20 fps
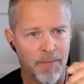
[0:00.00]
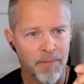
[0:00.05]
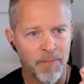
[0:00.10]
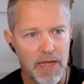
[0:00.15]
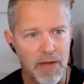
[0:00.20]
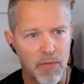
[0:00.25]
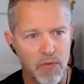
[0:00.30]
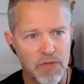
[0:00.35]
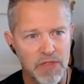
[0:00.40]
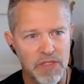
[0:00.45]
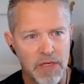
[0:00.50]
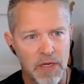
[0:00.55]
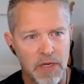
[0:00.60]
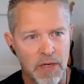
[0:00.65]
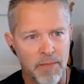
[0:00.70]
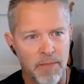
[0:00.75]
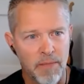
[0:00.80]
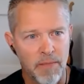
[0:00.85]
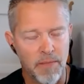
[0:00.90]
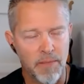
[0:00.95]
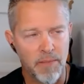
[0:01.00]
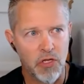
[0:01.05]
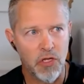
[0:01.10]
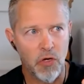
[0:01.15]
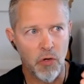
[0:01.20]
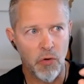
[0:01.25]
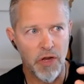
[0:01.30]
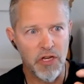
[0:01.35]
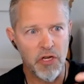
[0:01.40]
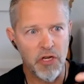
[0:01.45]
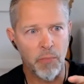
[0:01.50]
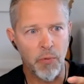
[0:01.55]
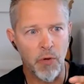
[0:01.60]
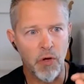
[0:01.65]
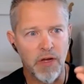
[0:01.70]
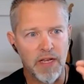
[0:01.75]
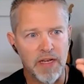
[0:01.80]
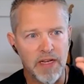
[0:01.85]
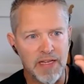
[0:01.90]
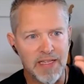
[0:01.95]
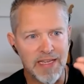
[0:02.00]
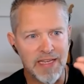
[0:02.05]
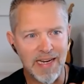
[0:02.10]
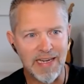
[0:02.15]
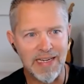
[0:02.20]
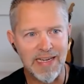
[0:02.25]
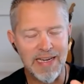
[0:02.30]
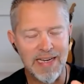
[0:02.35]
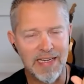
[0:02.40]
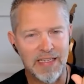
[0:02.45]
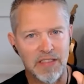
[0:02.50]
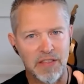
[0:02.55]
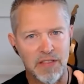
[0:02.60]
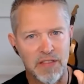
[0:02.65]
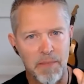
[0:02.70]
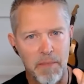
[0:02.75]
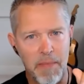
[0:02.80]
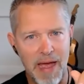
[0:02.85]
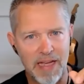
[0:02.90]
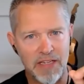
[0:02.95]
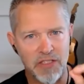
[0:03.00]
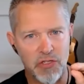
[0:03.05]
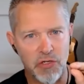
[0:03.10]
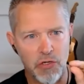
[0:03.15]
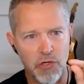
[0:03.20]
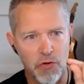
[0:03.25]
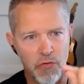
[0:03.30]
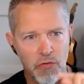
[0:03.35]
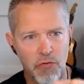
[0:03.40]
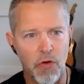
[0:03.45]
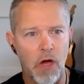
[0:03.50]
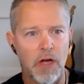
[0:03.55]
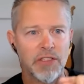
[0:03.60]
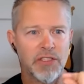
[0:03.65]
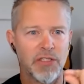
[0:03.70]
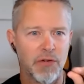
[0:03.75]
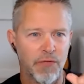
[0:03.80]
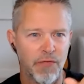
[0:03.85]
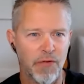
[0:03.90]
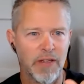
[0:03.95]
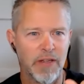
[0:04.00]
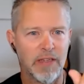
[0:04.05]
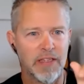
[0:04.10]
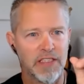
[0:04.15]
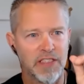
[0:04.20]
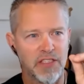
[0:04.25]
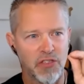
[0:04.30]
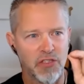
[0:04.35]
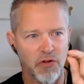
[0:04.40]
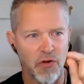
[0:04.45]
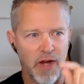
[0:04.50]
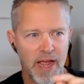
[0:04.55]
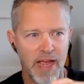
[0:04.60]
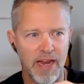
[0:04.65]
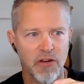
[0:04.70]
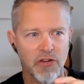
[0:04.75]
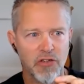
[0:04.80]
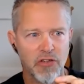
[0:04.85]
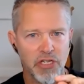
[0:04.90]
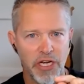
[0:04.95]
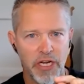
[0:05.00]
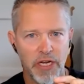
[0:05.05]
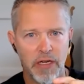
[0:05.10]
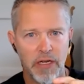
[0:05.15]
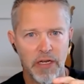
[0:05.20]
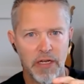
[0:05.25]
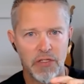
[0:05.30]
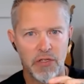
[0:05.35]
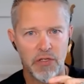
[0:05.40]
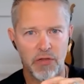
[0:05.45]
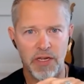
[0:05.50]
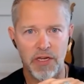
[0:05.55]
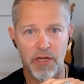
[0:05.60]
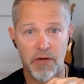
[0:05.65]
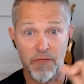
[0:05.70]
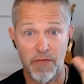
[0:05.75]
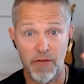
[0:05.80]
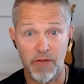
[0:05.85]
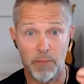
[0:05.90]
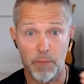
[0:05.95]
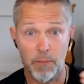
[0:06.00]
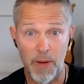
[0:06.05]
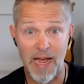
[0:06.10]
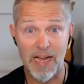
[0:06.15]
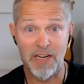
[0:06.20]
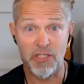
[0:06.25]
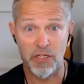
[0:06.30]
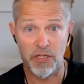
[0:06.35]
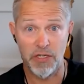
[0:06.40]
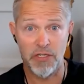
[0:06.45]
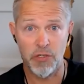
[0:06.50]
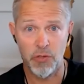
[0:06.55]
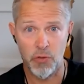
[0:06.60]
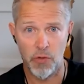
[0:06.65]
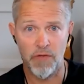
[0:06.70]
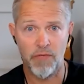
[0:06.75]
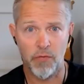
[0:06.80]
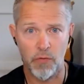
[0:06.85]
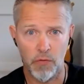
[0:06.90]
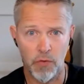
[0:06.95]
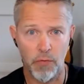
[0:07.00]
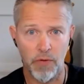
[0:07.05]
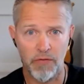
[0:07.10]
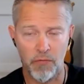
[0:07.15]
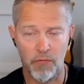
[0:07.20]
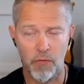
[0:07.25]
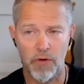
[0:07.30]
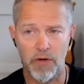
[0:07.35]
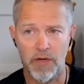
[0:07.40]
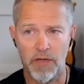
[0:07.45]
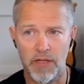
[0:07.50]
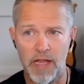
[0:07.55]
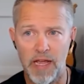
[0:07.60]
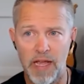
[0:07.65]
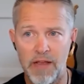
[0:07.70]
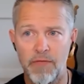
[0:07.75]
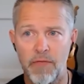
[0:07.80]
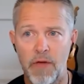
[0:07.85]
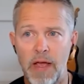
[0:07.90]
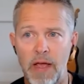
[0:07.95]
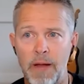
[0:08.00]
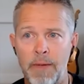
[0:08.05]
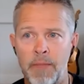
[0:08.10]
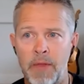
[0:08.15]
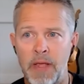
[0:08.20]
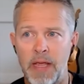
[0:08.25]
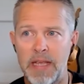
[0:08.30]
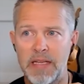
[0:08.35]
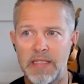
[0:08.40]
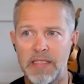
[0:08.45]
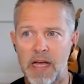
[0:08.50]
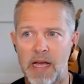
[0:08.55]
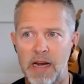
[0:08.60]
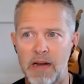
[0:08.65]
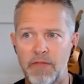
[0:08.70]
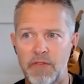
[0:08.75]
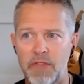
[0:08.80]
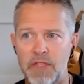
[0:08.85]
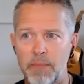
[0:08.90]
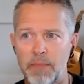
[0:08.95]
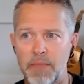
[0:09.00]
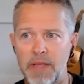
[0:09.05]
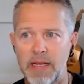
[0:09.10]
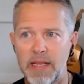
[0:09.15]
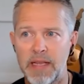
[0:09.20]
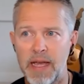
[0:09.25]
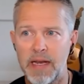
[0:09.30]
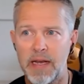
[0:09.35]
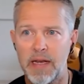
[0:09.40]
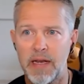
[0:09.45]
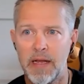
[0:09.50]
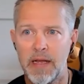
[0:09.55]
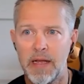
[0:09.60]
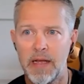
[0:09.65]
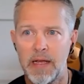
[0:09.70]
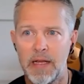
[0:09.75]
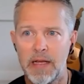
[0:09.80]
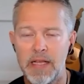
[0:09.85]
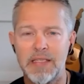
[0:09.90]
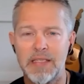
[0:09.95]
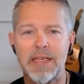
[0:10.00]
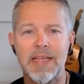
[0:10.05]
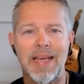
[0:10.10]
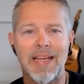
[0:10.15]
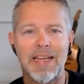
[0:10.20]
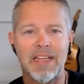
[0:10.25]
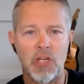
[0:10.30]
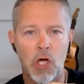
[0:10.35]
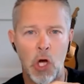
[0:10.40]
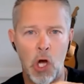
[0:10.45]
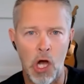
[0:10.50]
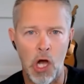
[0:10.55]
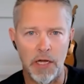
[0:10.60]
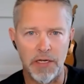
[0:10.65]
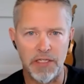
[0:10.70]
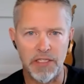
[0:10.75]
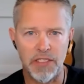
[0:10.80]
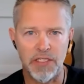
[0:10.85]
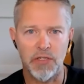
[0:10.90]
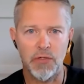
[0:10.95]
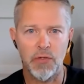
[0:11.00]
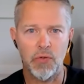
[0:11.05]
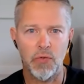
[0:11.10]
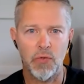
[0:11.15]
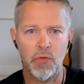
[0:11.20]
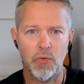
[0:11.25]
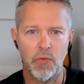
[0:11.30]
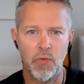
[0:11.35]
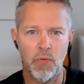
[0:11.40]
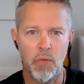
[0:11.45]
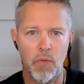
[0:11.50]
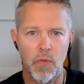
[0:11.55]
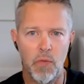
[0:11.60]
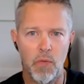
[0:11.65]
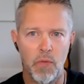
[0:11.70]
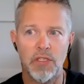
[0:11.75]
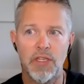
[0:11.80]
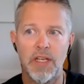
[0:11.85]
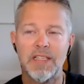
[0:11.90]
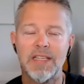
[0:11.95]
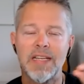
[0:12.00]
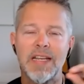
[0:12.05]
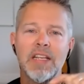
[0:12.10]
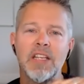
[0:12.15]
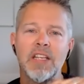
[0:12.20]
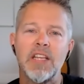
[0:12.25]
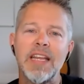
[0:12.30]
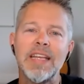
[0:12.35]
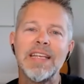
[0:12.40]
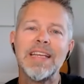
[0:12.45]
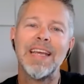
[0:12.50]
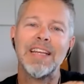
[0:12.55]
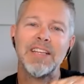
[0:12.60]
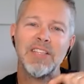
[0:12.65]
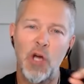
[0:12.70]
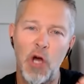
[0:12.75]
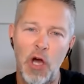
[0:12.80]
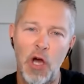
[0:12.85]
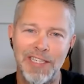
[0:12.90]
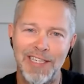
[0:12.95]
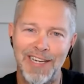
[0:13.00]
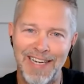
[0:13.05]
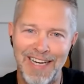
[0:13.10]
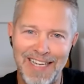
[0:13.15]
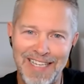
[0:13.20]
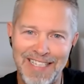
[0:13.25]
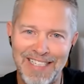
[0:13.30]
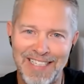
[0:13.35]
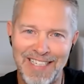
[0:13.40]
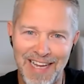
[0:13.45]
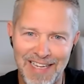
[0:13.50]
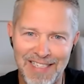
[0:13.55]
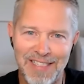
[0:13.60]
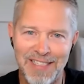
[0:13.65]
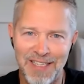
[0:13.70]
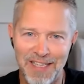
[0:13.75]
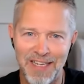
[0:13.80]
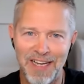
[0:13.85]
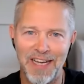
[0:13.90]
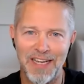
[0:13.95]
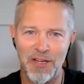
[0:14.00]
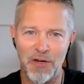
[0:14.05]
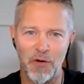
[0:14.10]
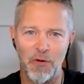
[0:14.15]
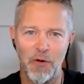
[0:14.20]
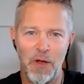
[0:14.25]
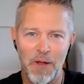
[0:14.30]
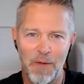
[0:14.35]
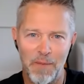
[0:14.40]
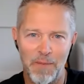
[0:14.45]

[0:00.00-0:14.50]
it was, in your book, in the techniques to master your thoughts, your feelings, your energy, so that you feel passionate and joyful going forward in life, is kind of something that didn't get taught to us as the,